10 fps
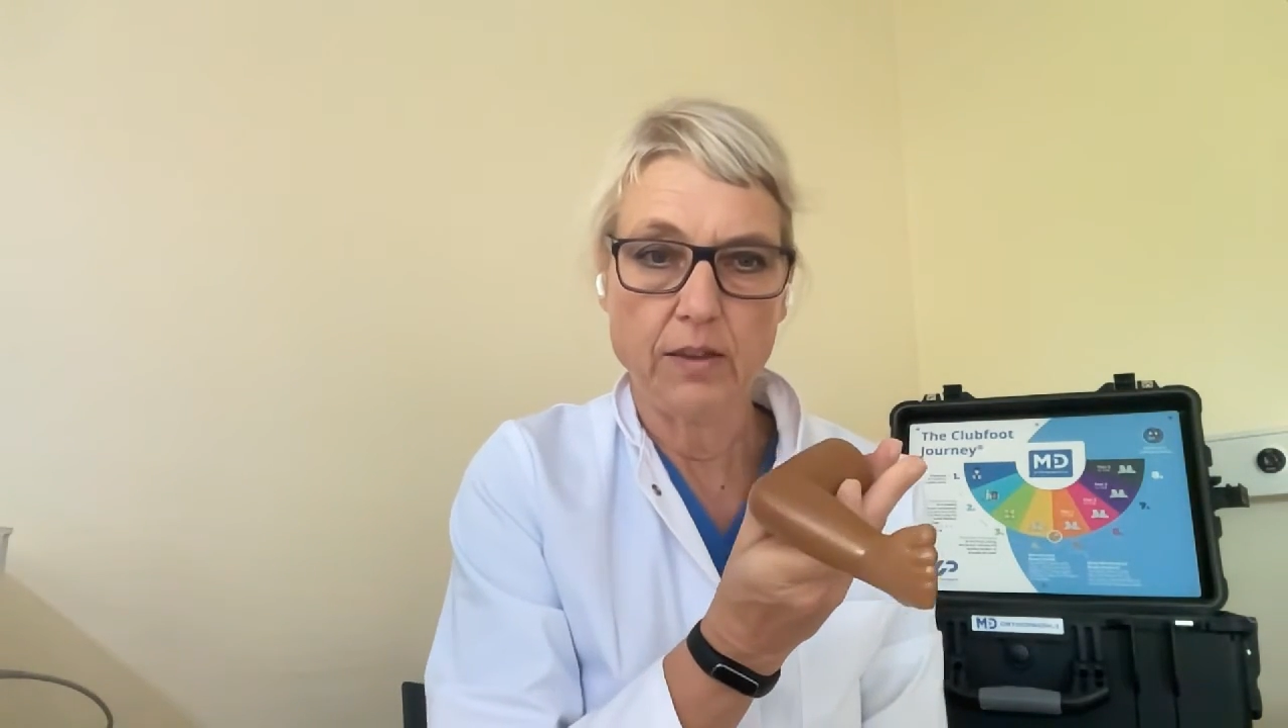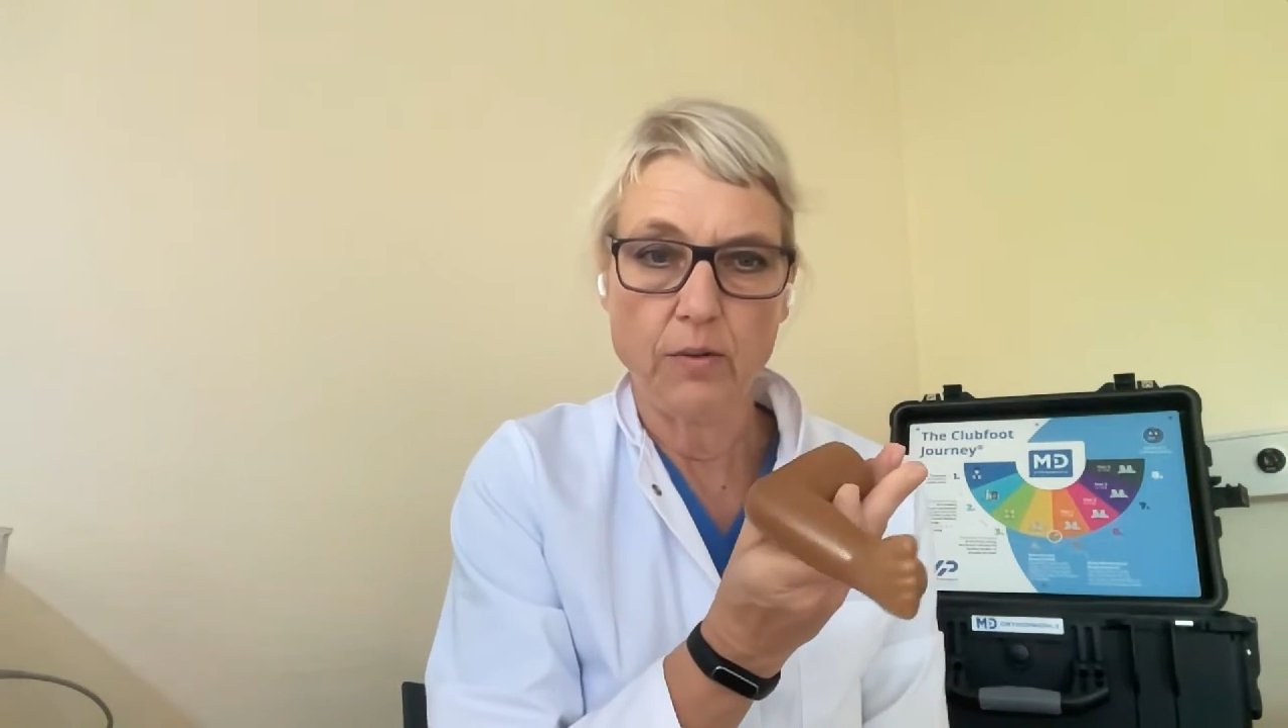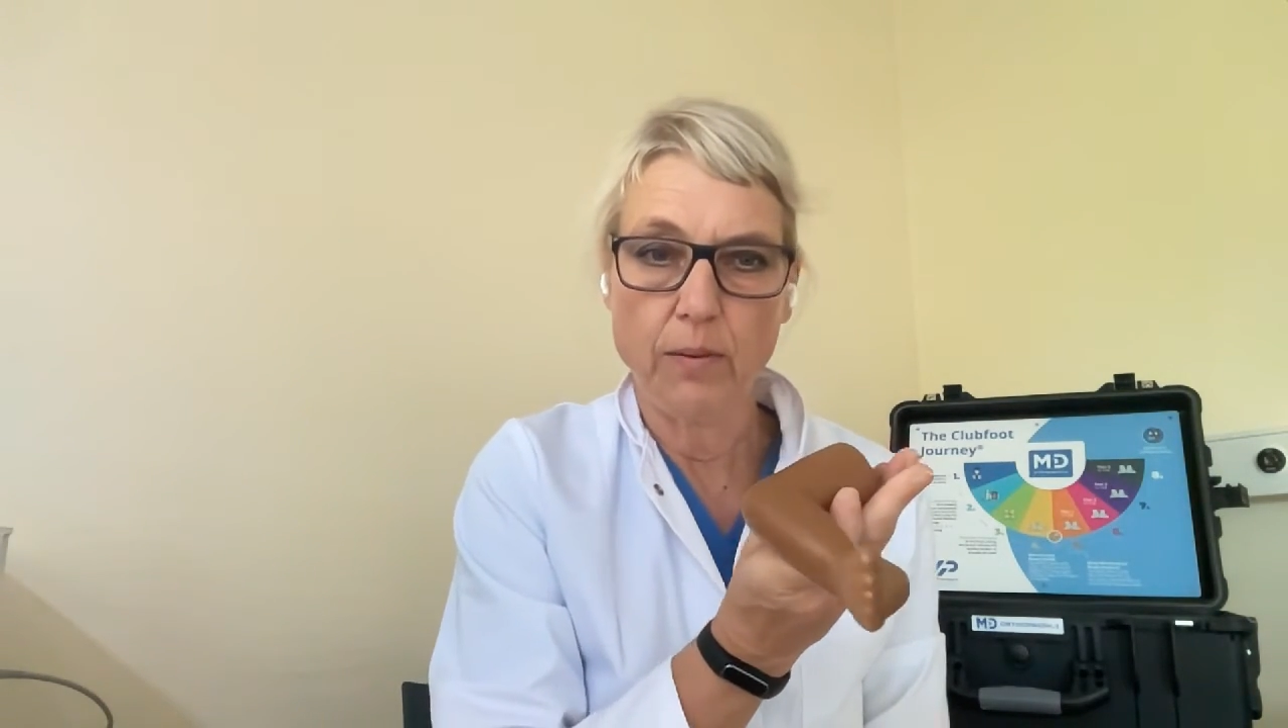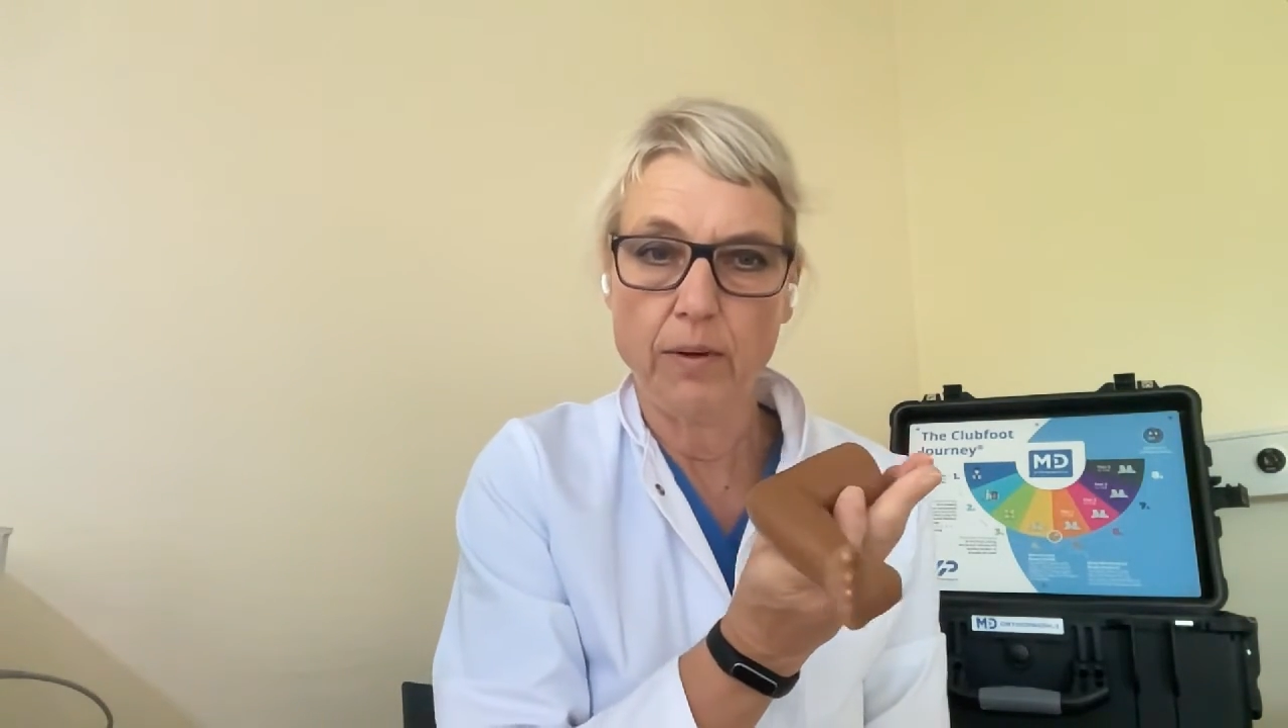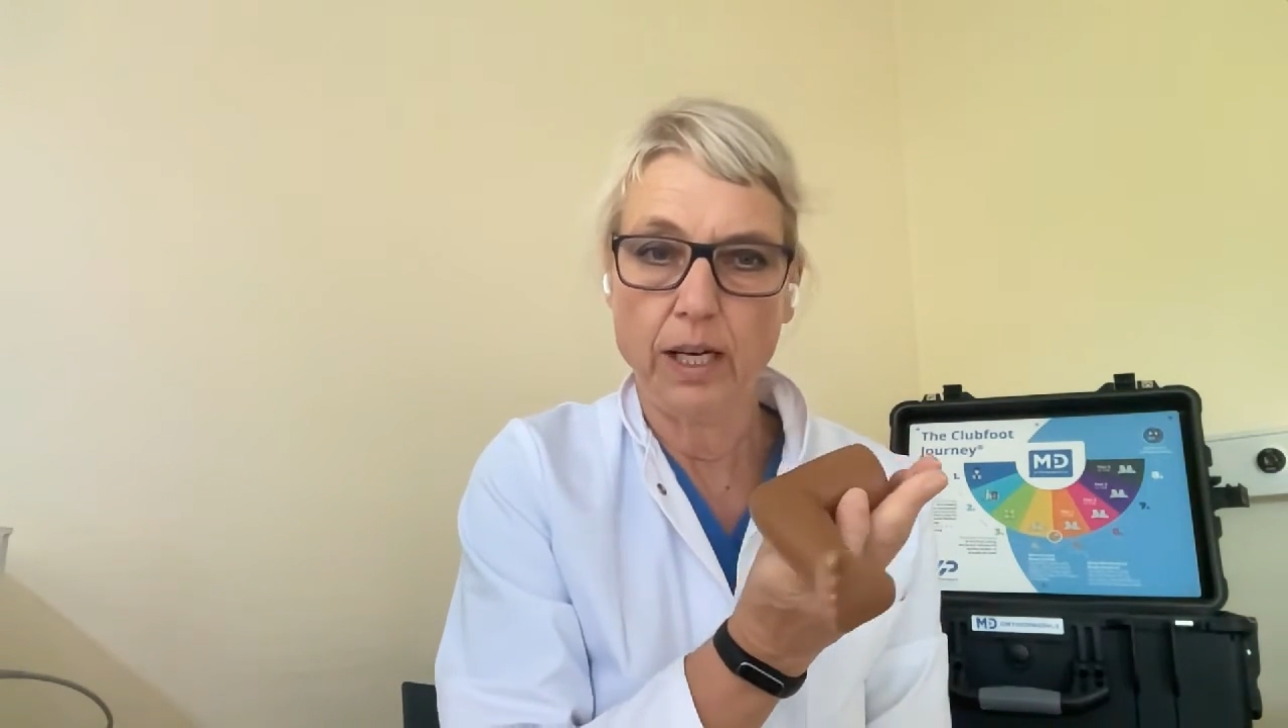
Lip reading: rubber